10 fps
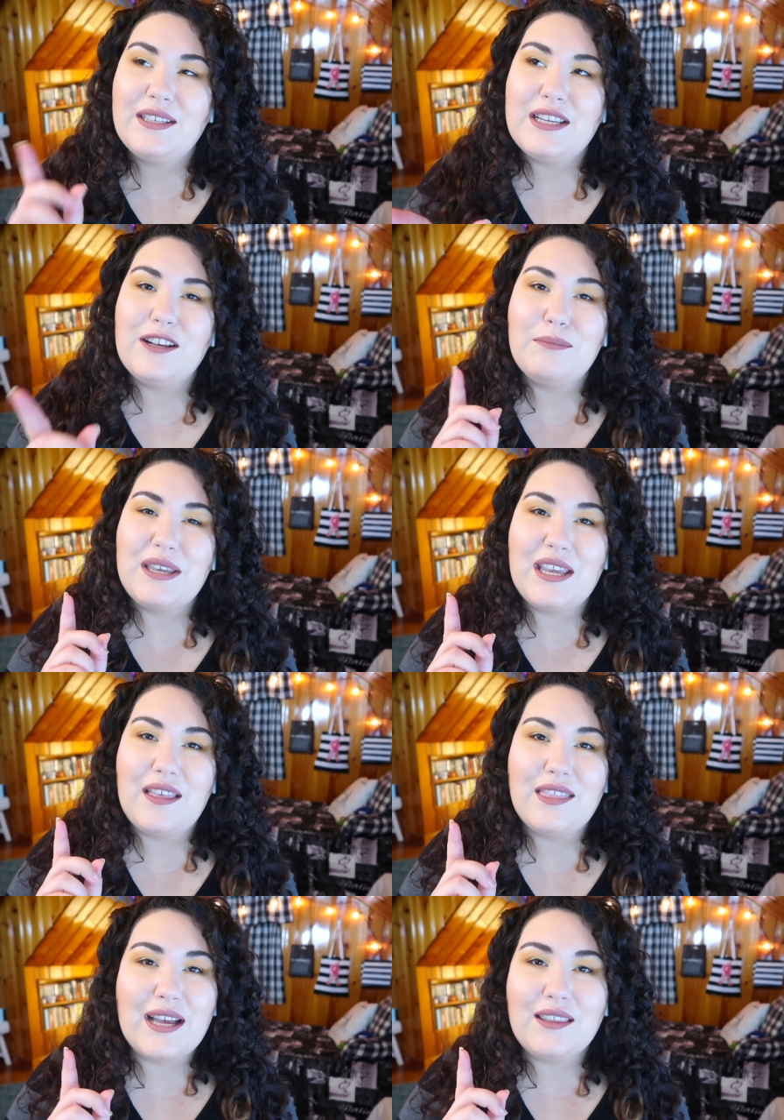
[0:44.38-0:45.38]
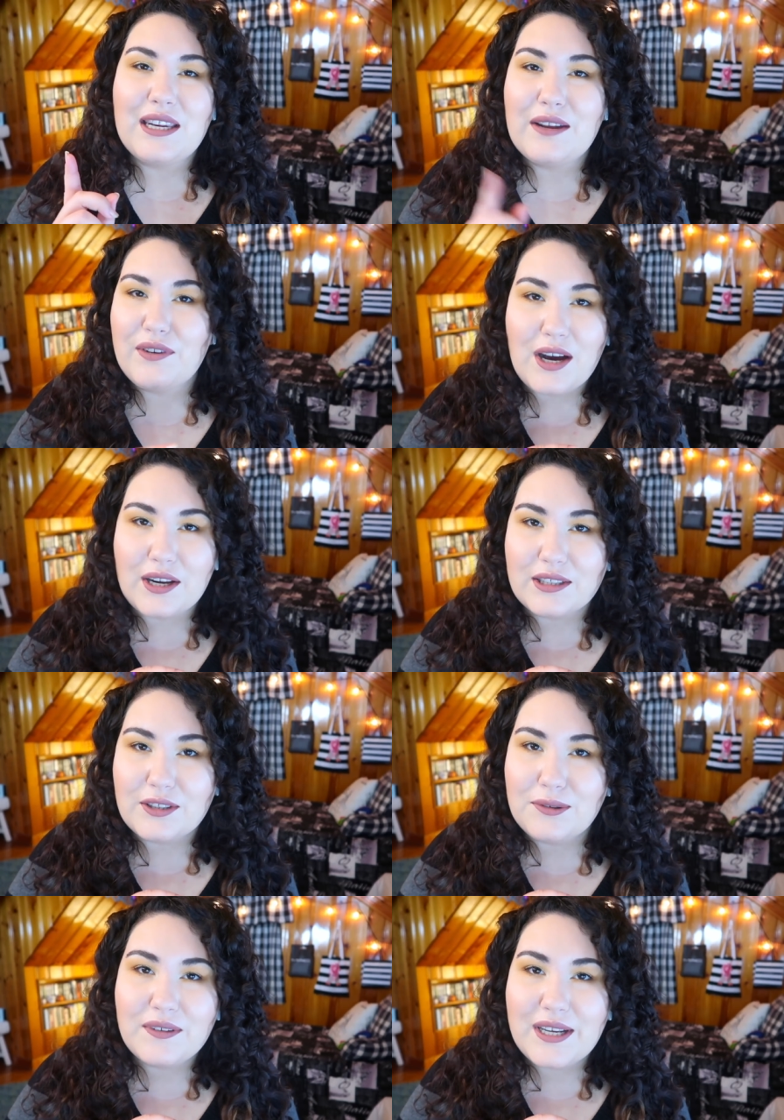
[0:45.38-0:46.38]
tell me that they never got a
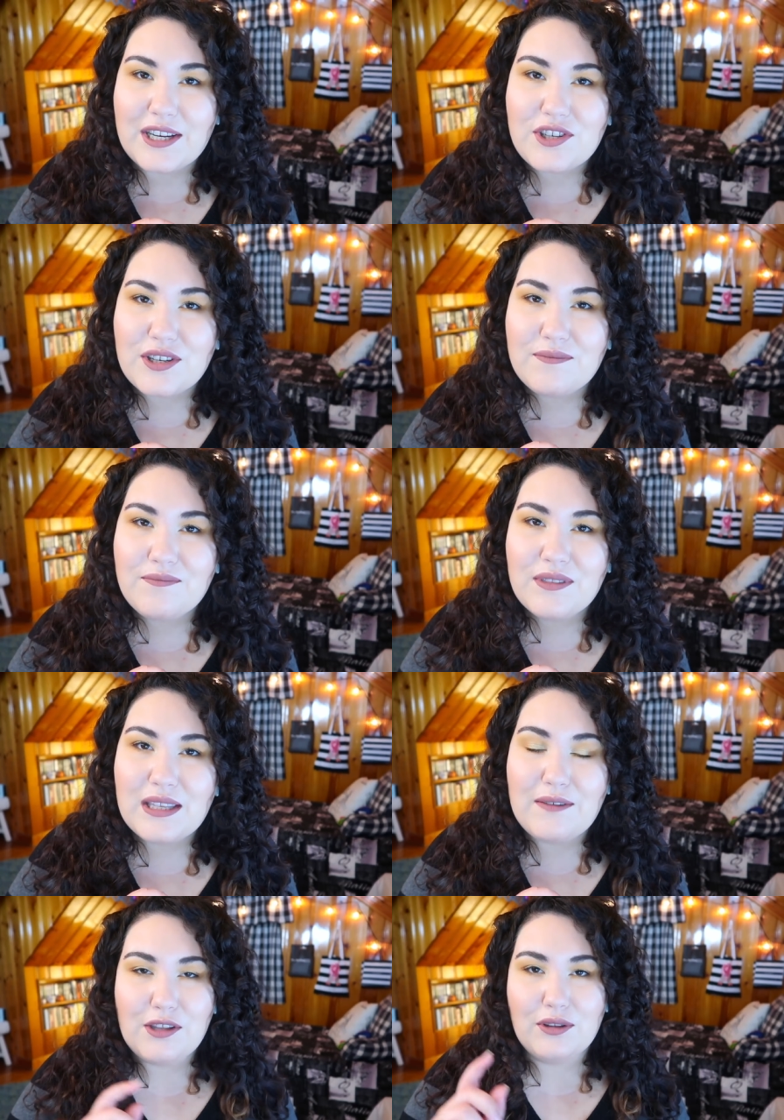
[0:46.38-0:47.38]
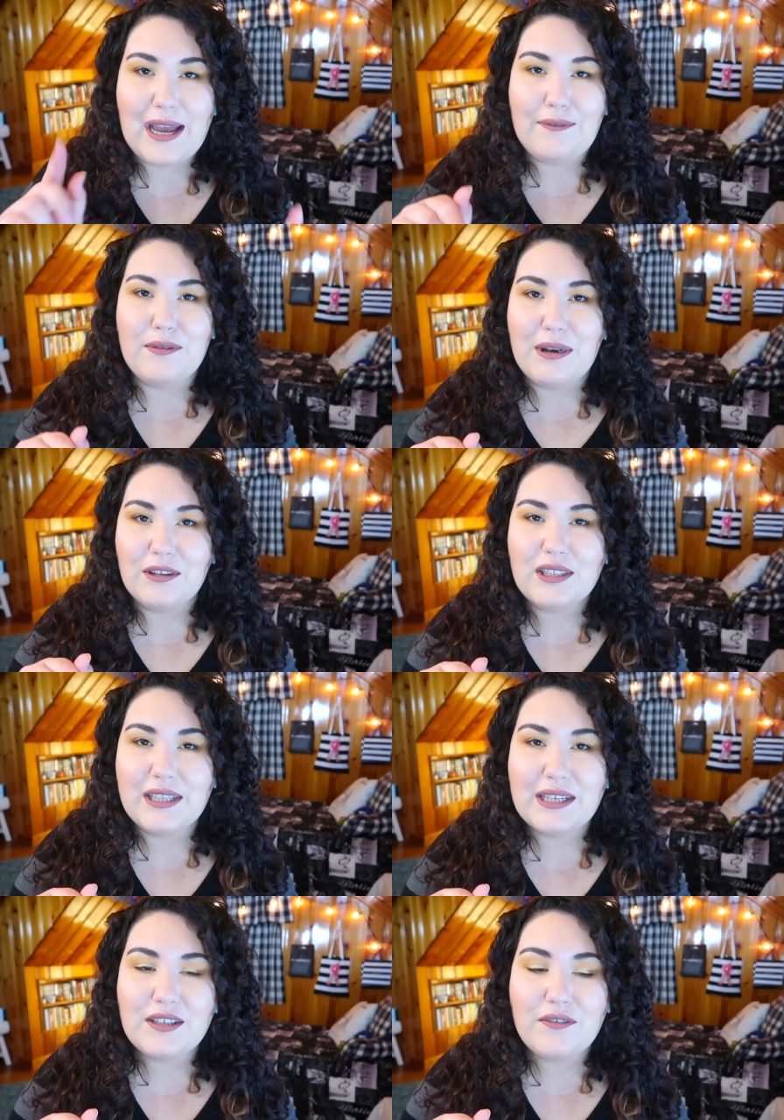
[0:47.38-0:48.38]
notification, even though they have the bell
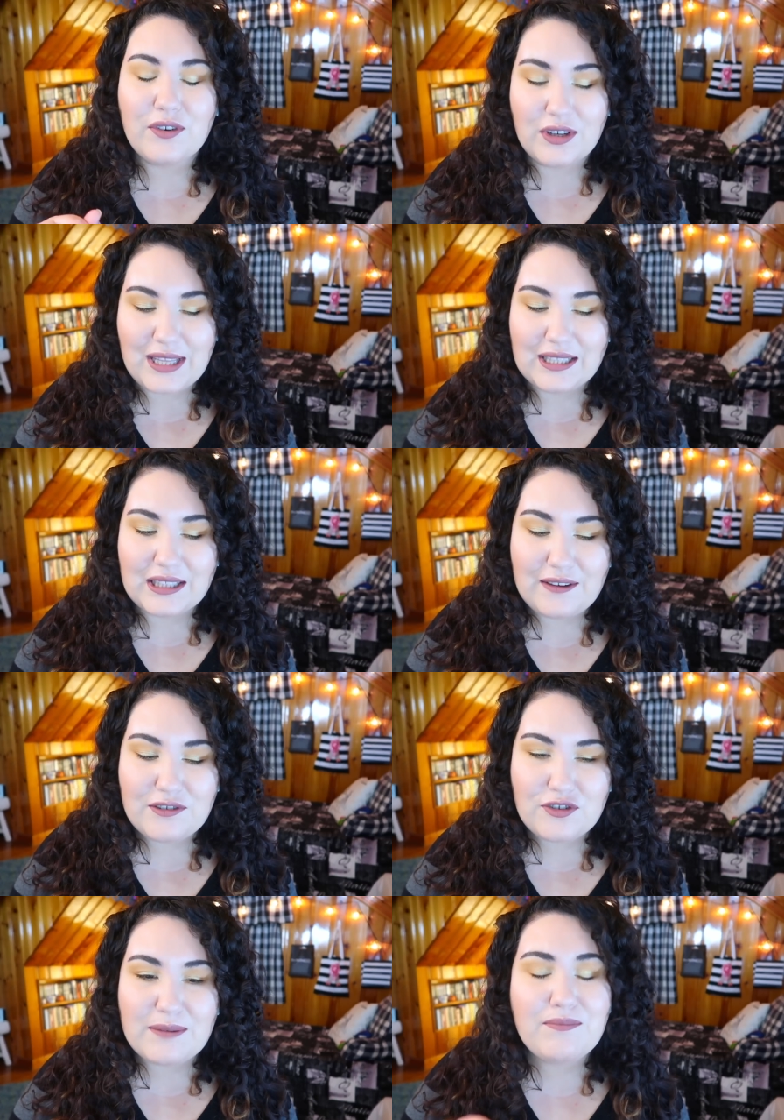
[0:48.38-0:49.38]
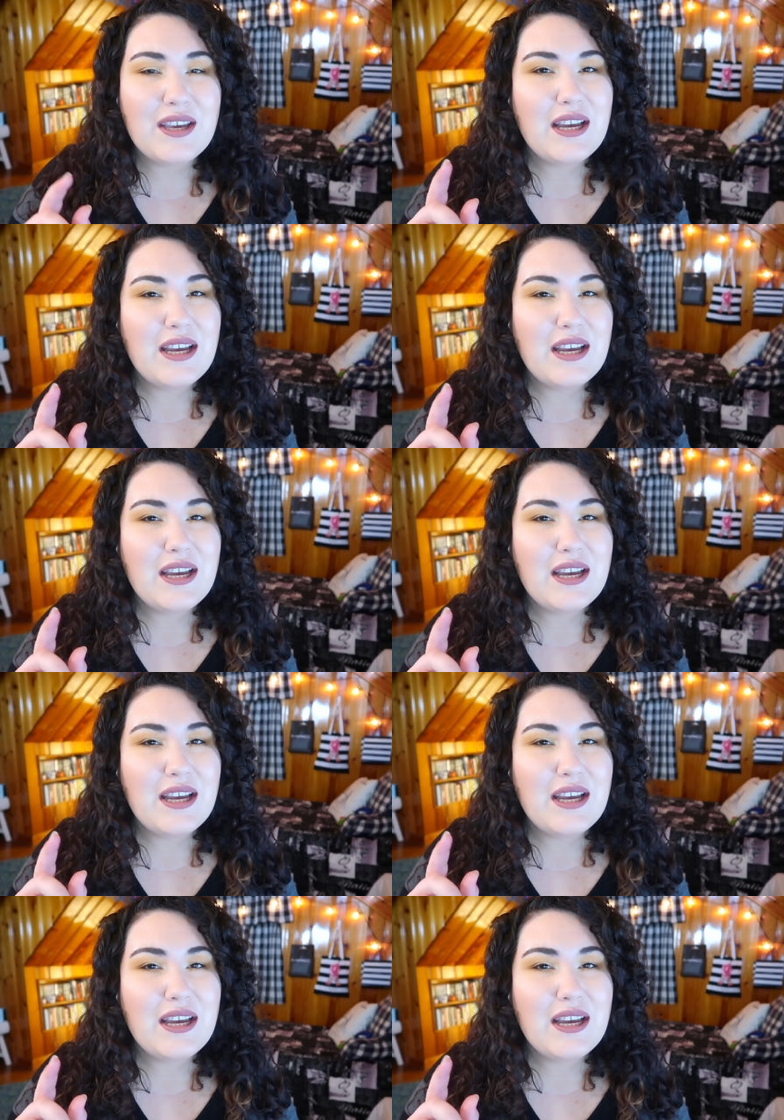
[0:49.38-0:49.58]
clicked for that live stream.